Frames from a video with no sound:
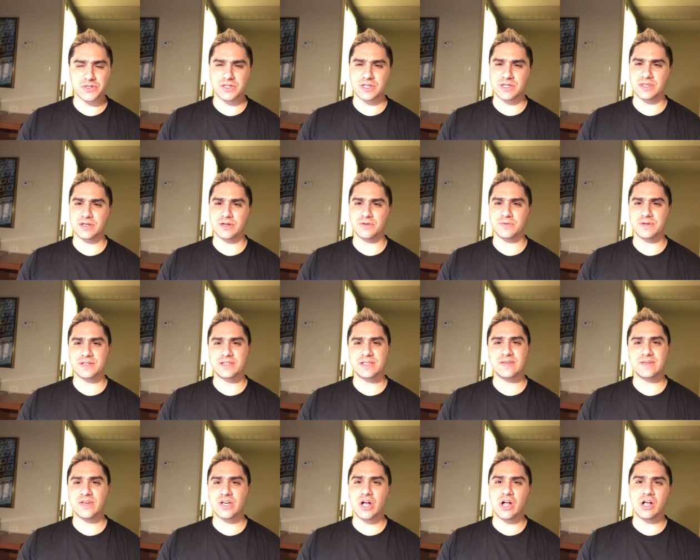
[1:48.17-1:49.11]
and they're
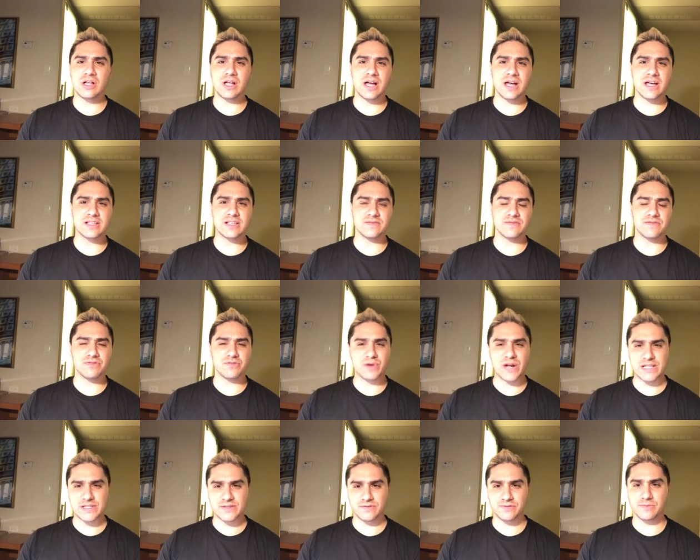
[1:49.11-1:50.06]
receiving all kinds of
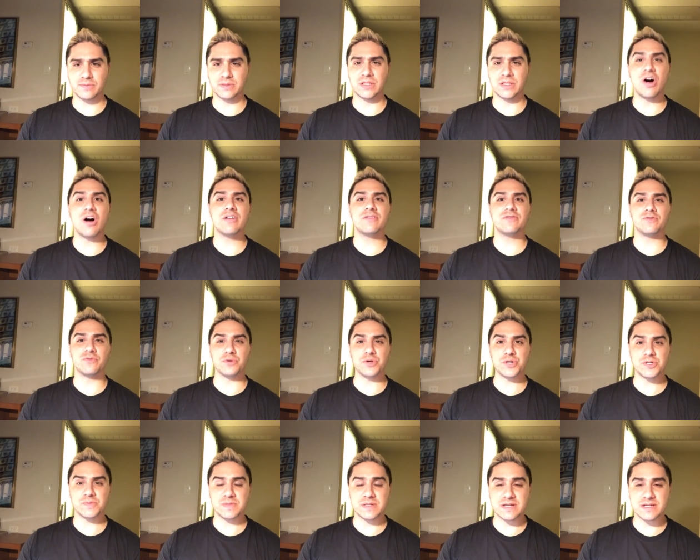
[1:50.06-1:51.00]
threats from law
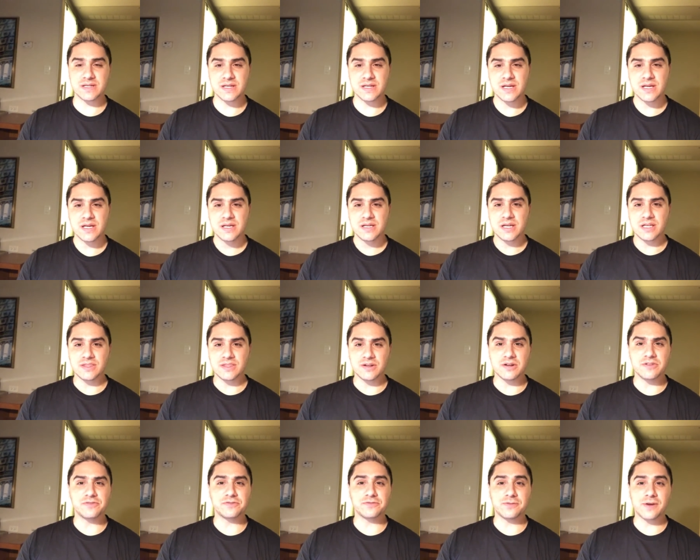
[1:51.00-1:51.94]
enforcement, and
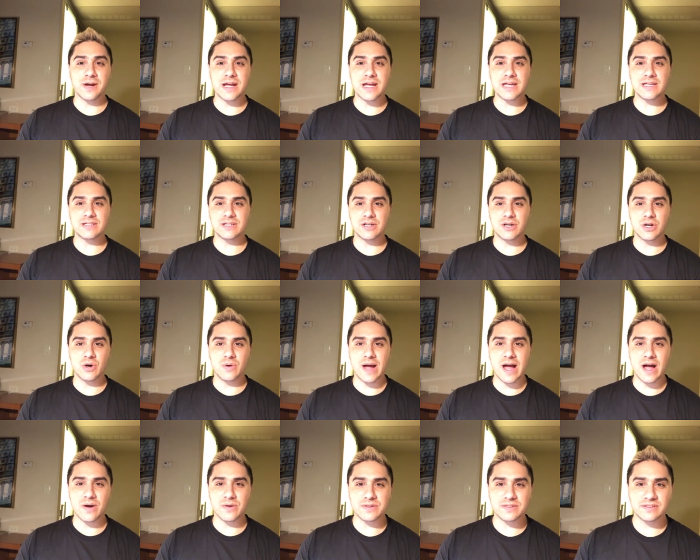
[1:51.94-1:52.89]
they're afraid to go
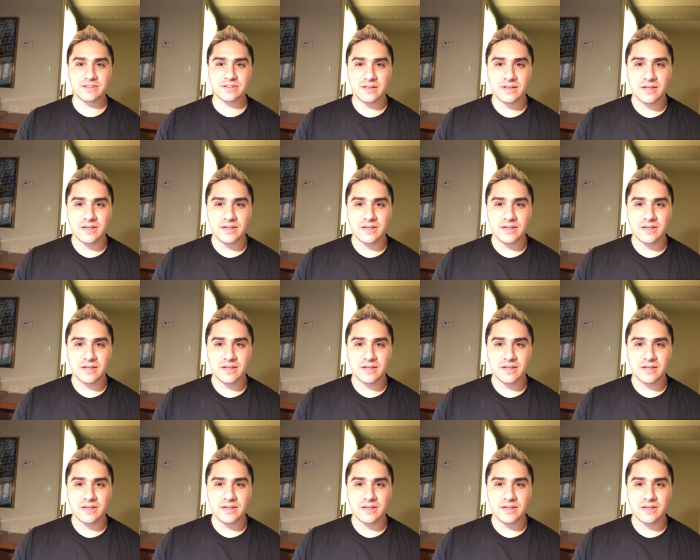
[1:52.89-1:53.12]
out.